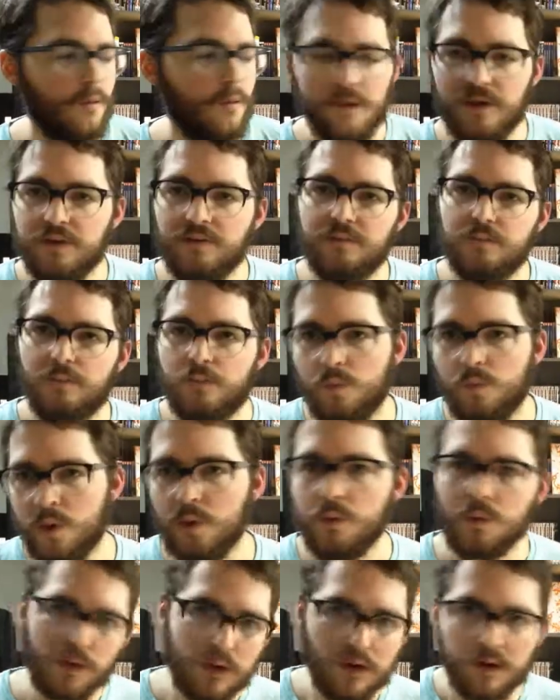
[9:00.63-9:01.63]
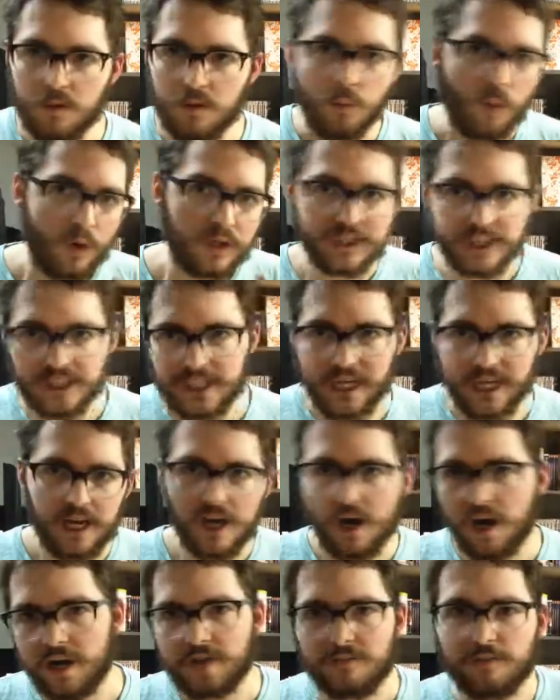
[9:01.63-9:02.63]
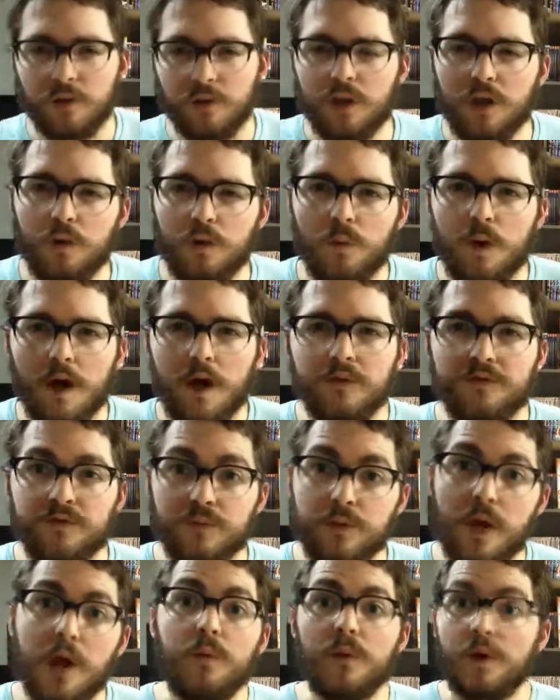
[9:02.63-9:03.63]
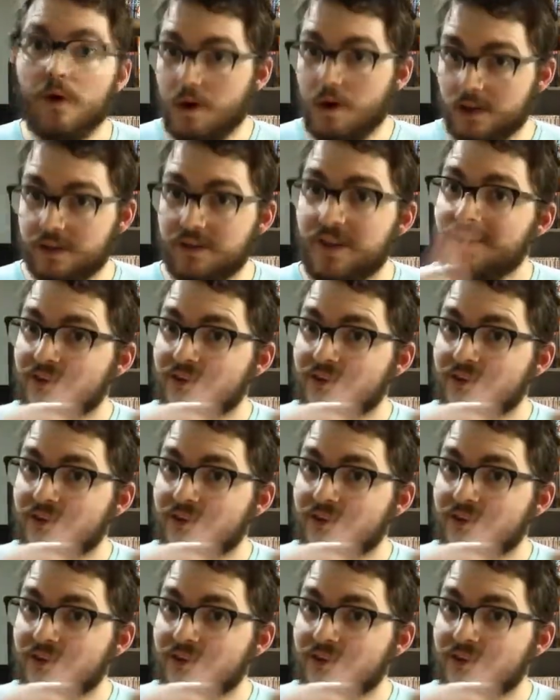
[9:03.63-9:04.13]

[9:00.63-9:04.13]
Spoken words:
We were wanting to get on it for a little while, so now we are on